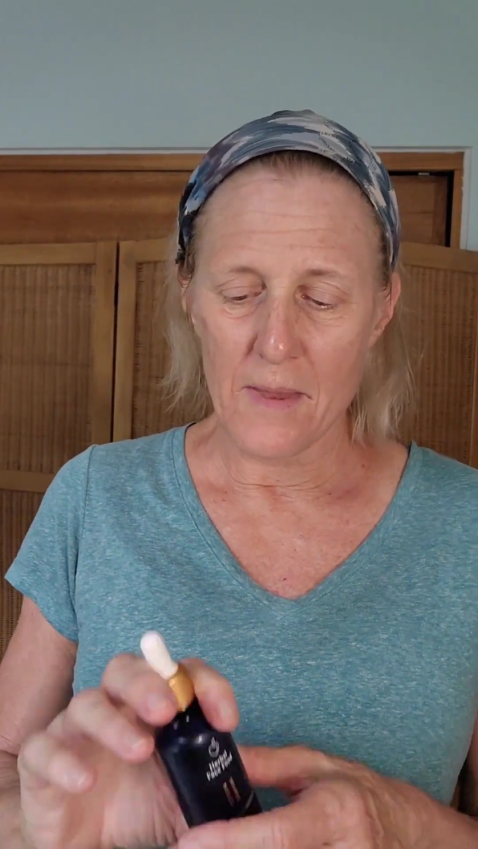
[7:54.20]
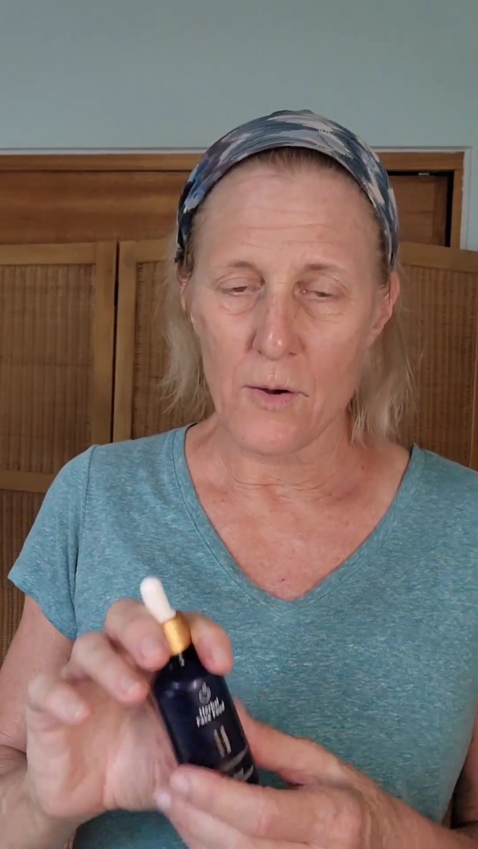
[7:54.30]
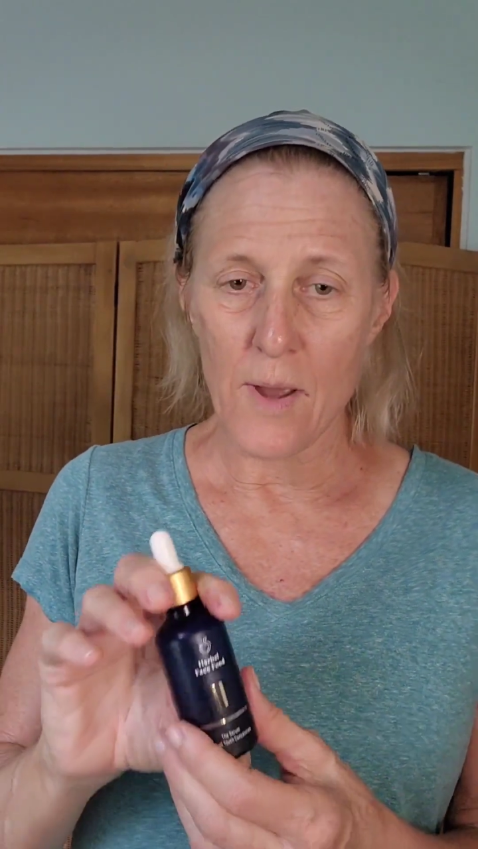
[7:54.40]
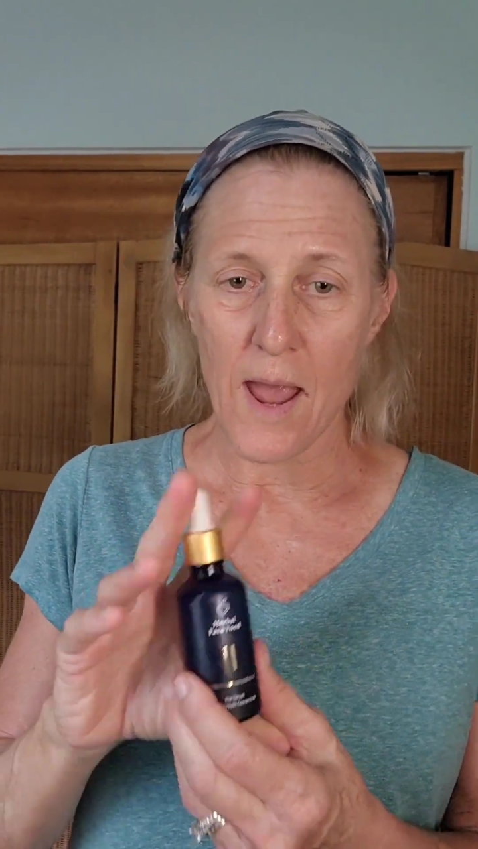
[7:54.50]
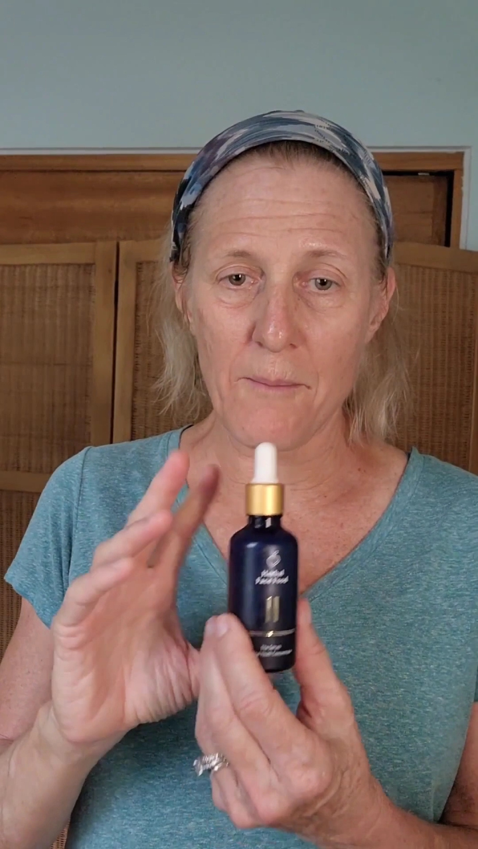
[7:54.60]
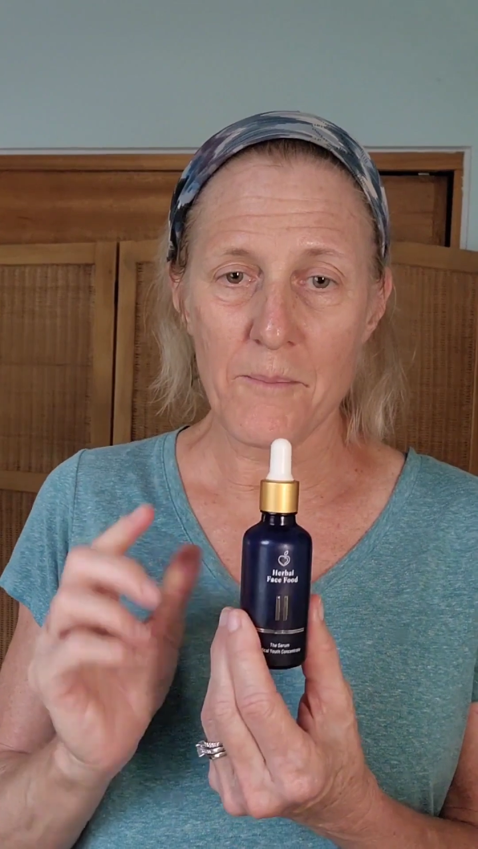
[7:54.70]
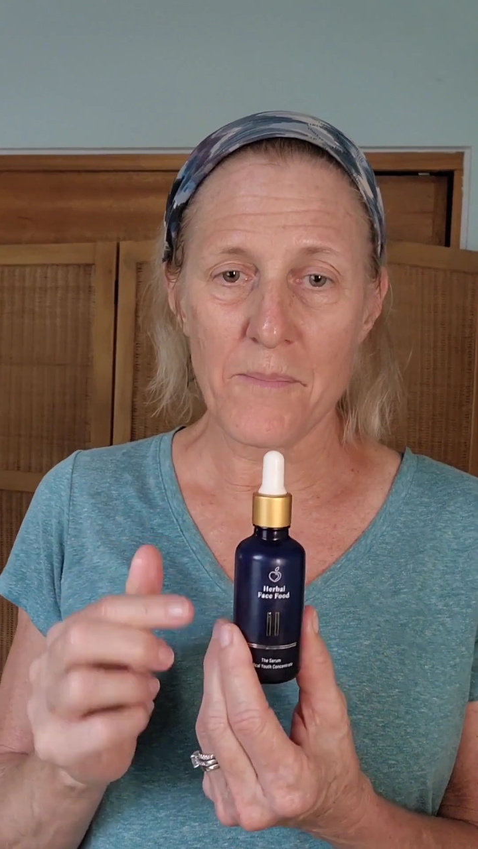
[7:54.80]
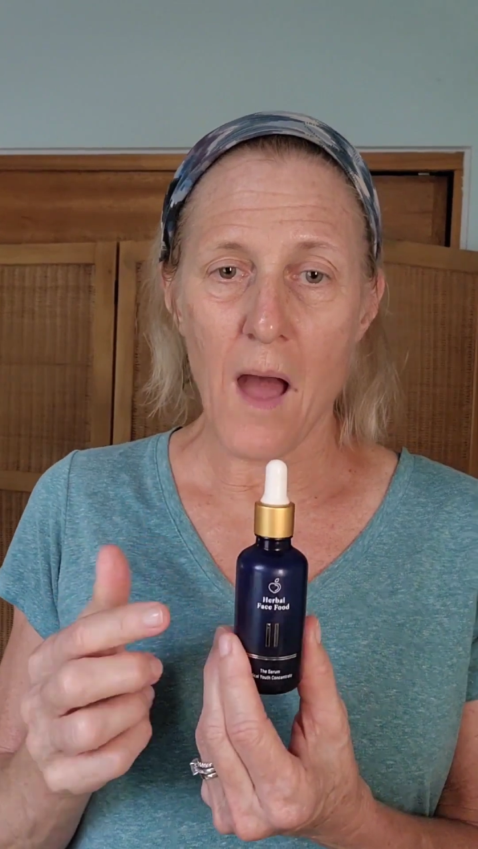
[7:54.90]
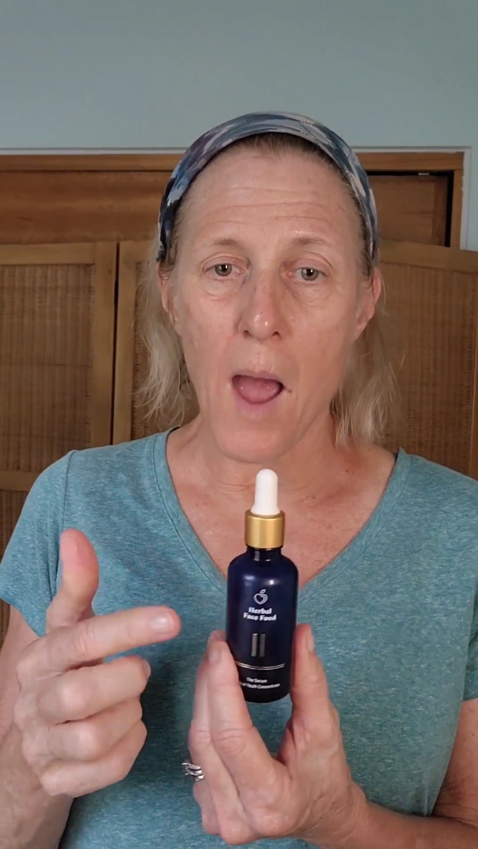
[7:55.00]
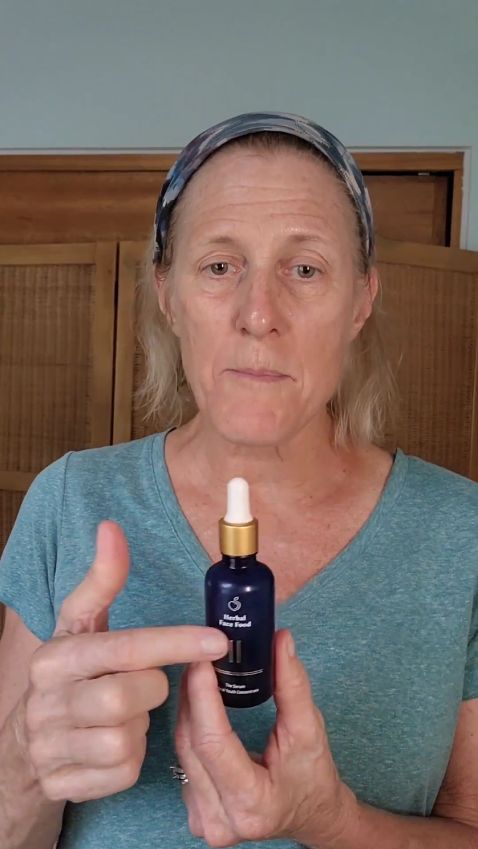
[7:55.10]
Okay,
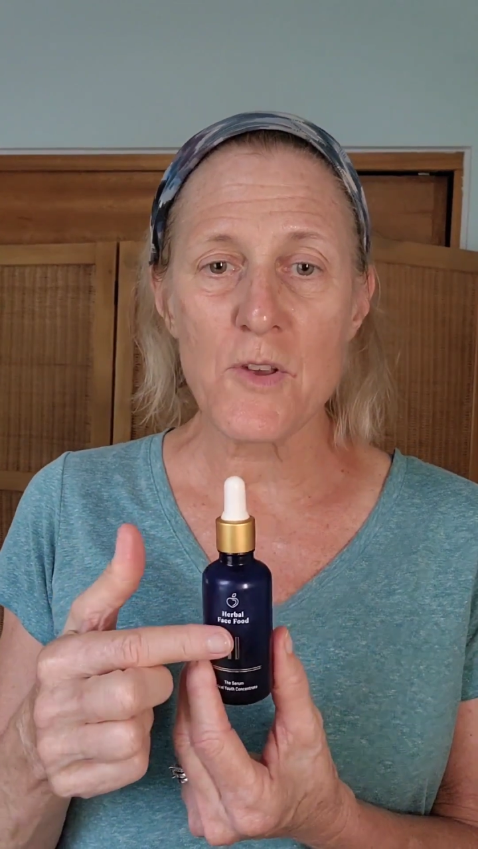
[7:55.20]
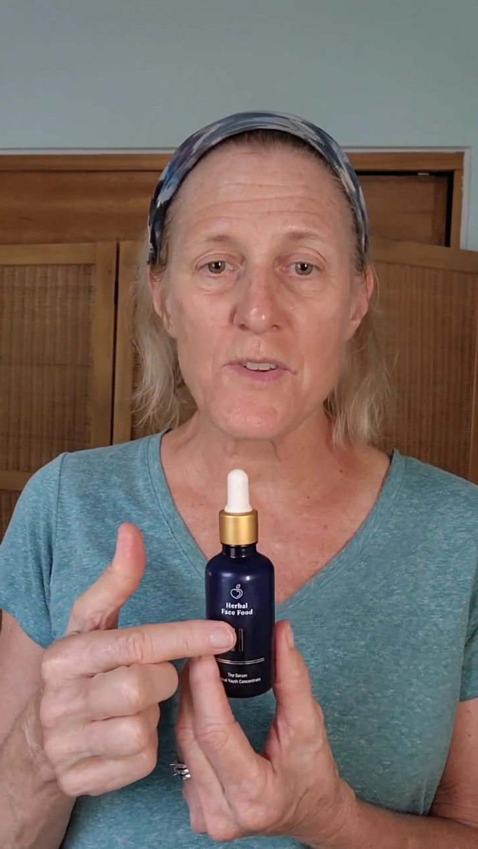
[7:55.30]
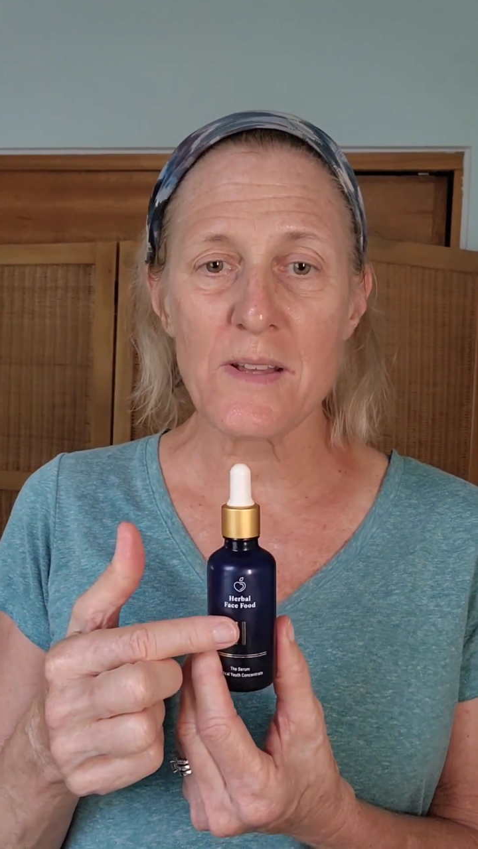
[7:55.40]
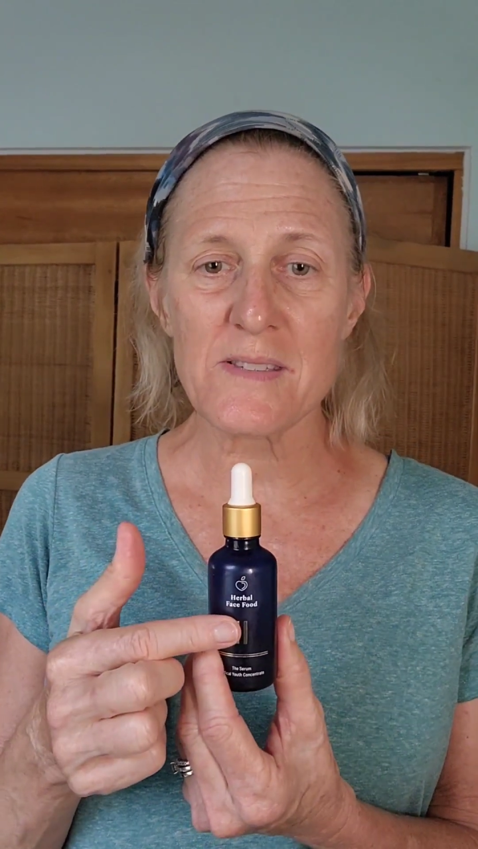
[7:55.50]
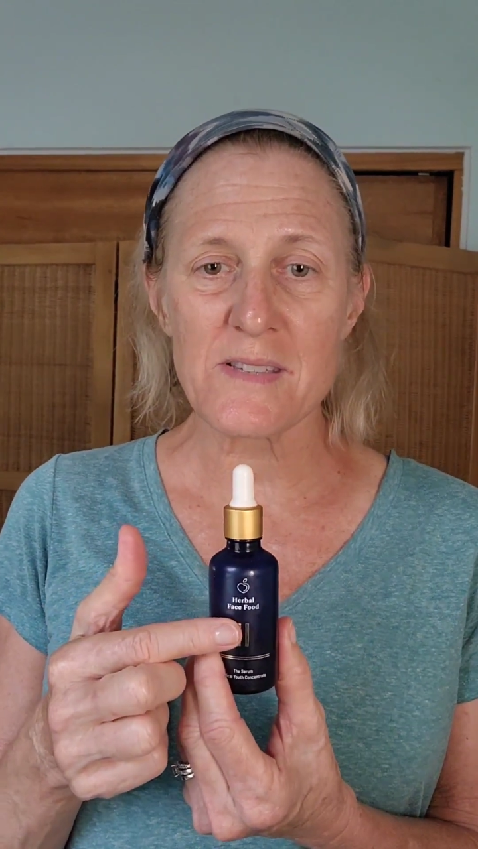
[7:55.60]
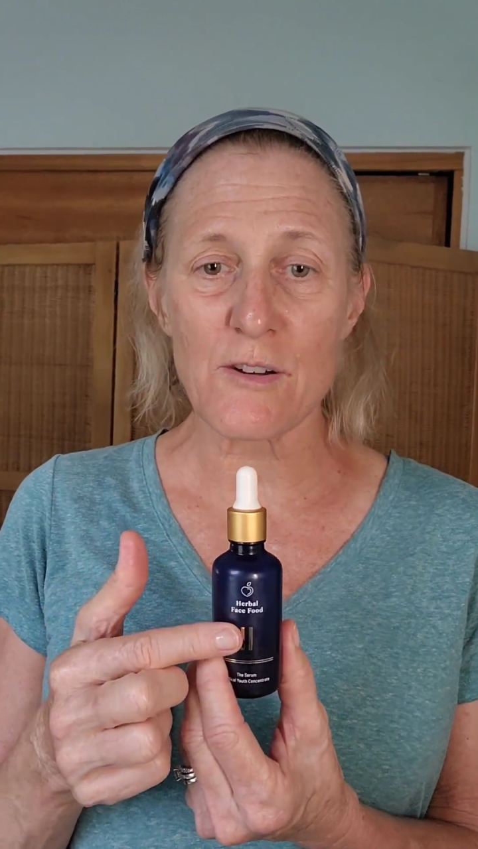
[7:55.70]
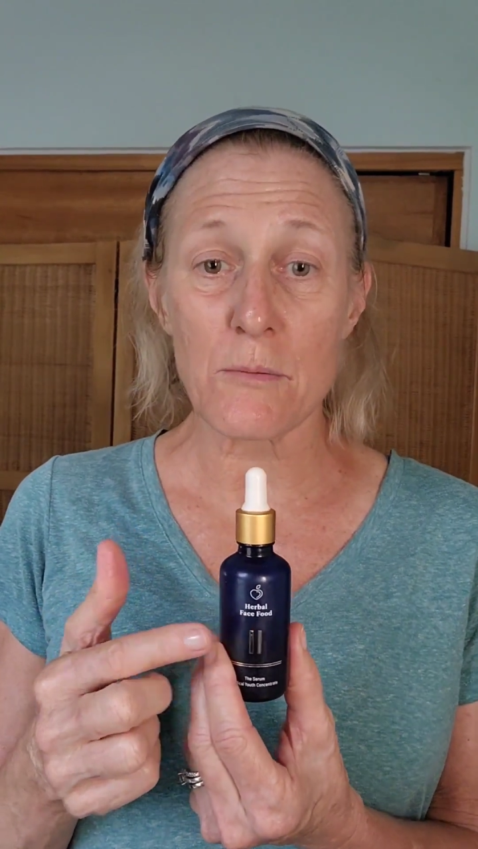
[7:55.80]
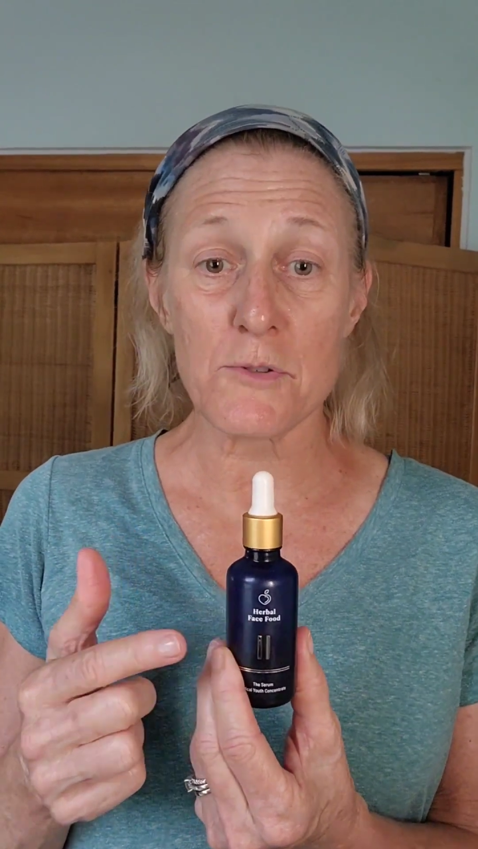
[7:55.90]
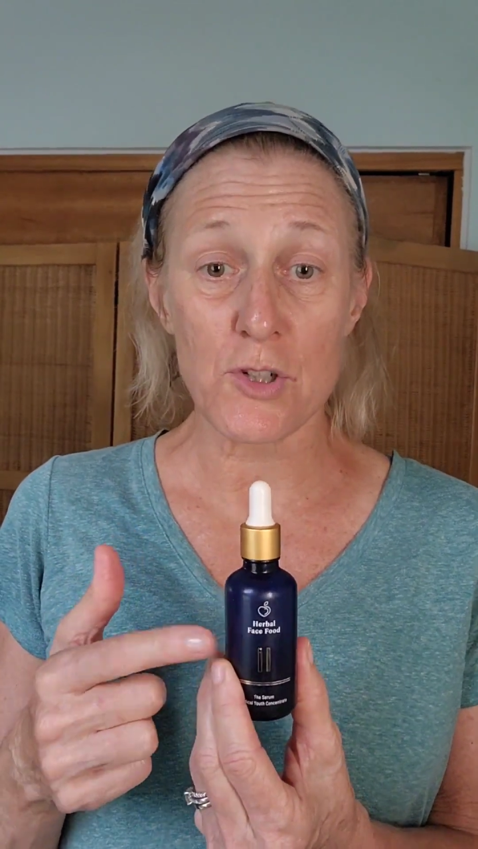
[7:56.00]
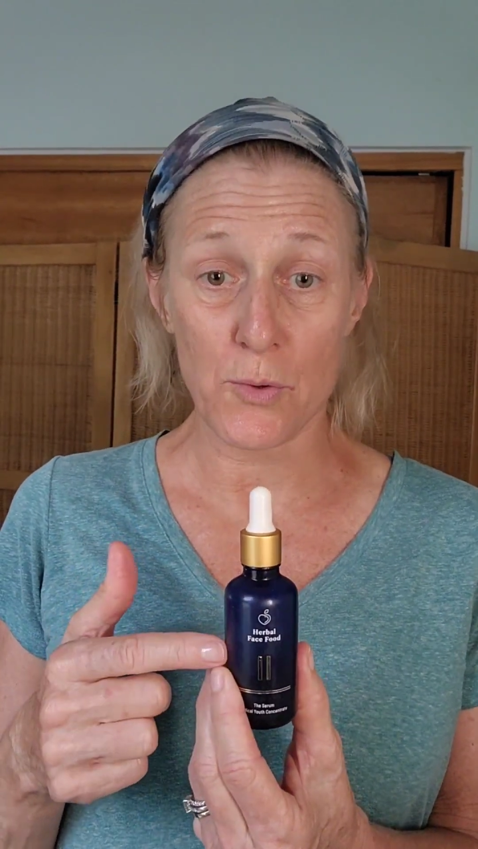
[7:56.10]
I'm using
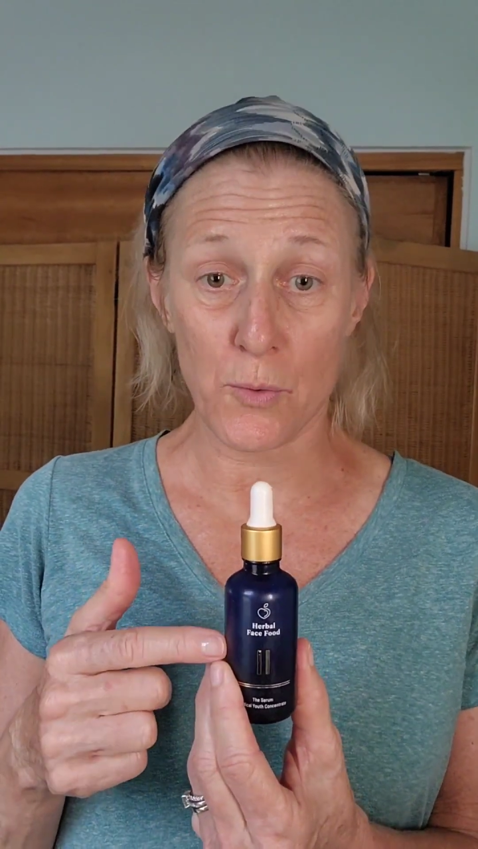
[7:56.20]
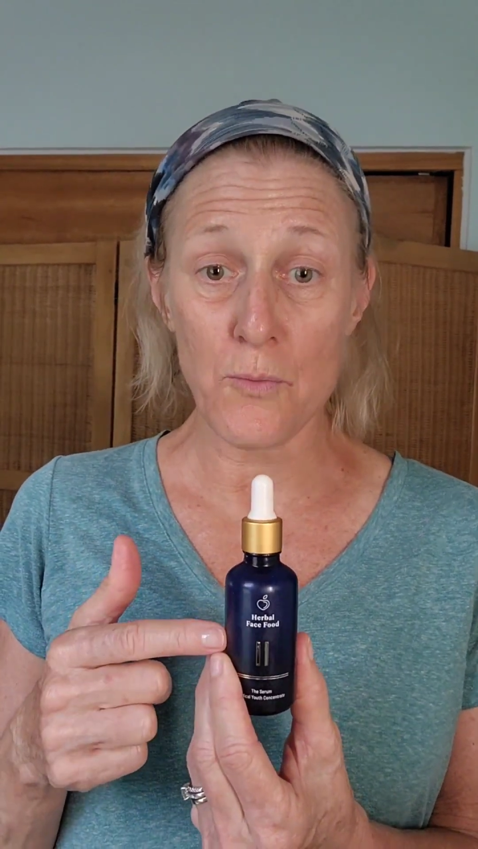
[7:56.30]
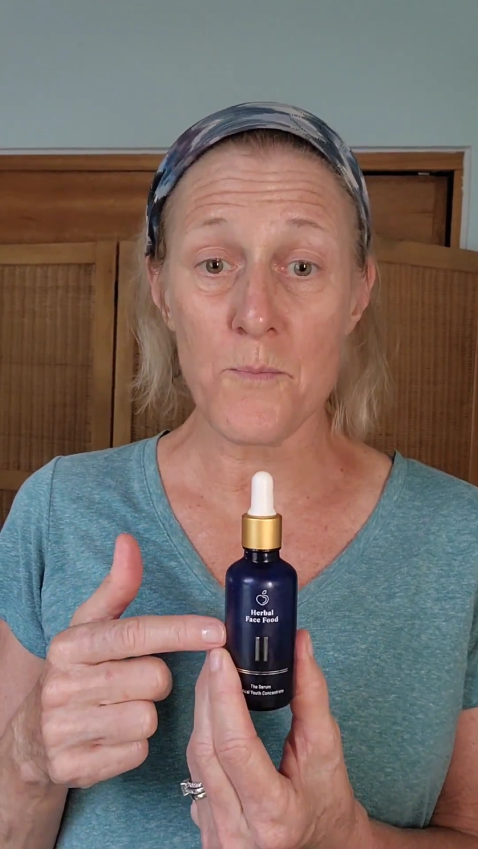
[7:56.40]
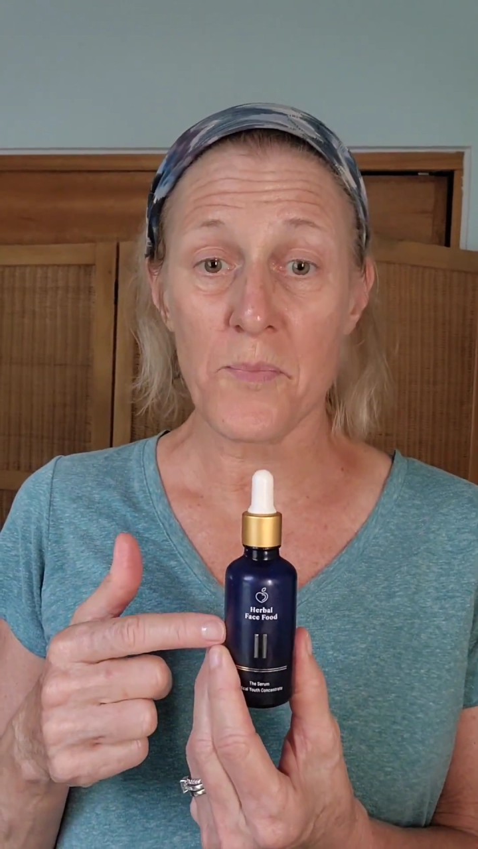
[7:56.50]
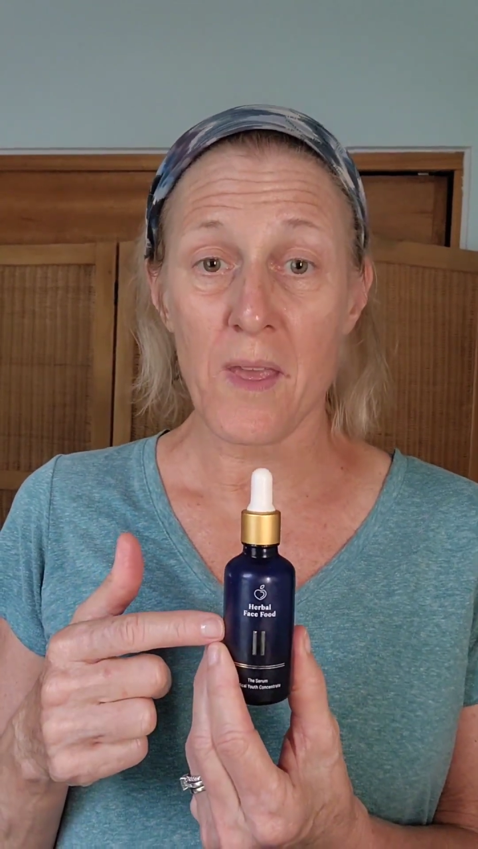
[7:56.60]
serum 2.